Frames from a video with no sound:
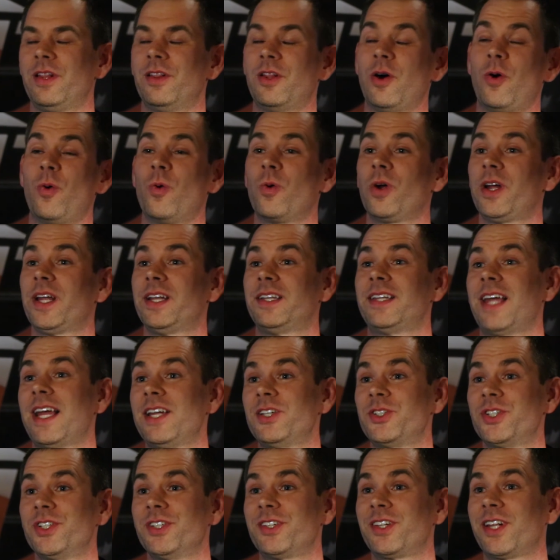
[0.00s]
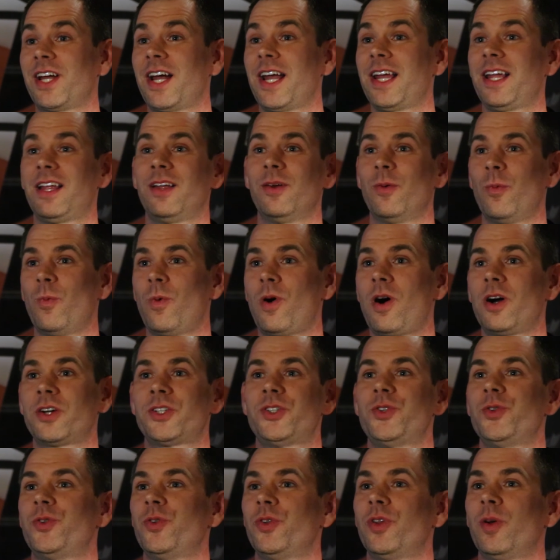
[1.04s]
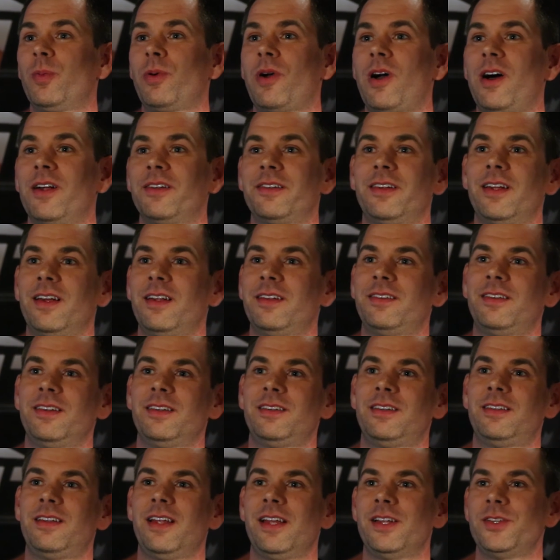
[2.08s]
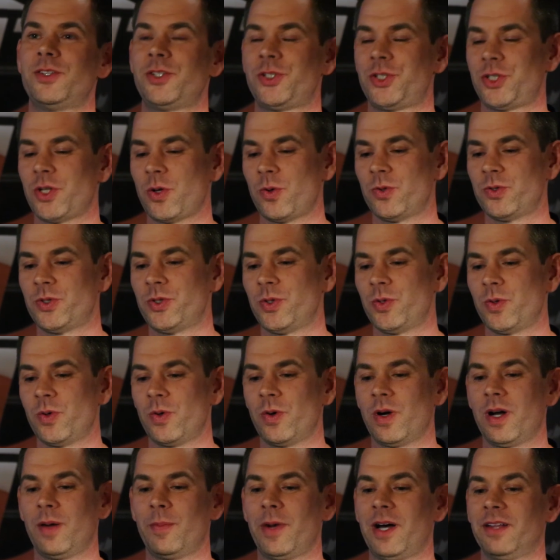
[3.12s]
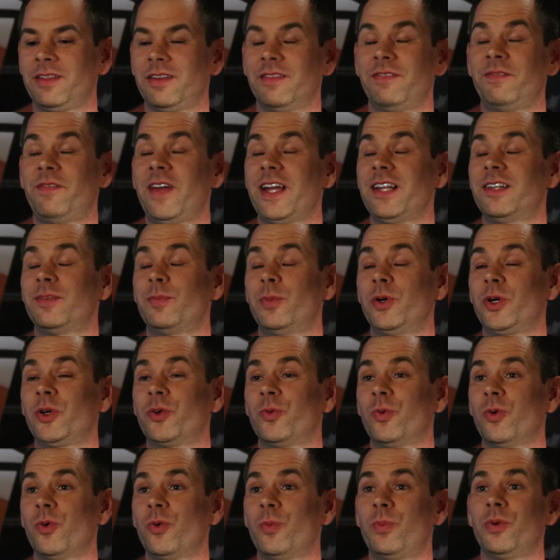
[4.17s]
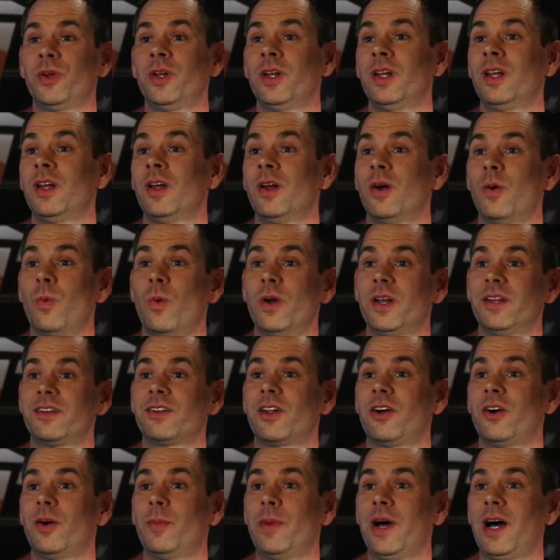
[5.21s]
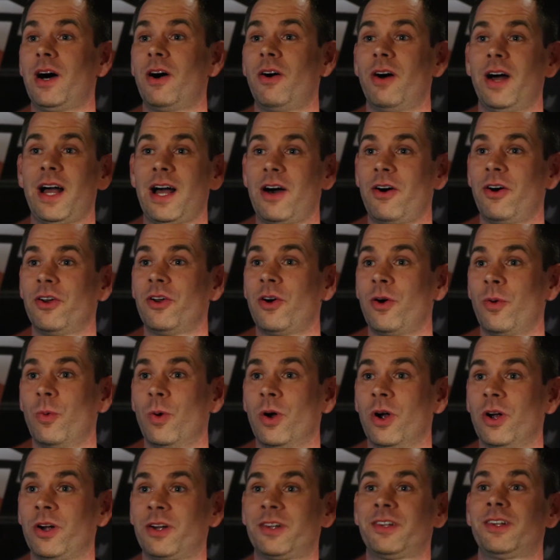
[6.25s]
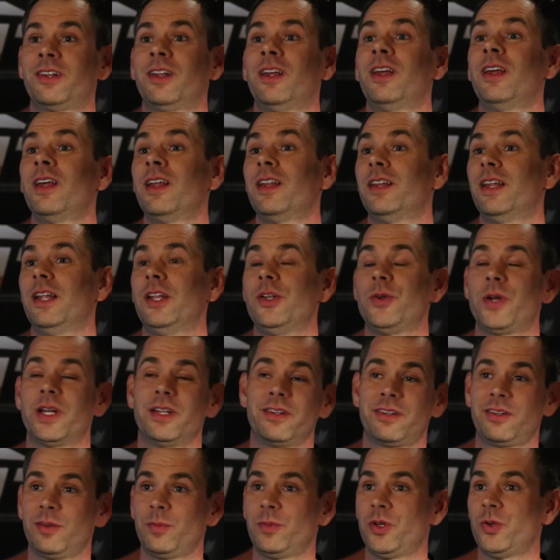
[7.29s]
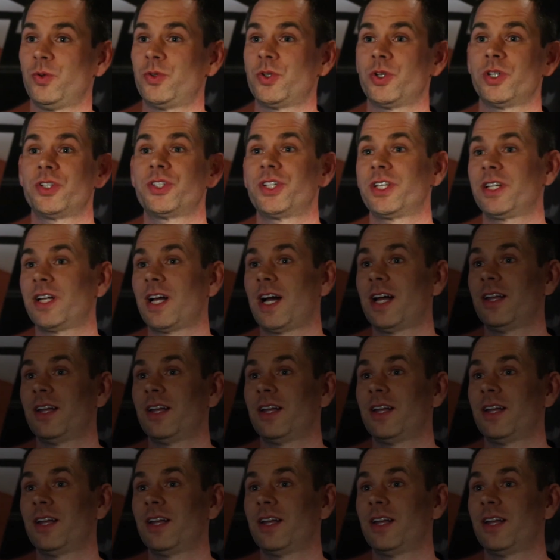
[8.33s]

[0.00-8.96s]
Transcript: the orientation site walks you through the process, it shows you about the Facebook group, what it's all about, how it all works. Then you get some nutrition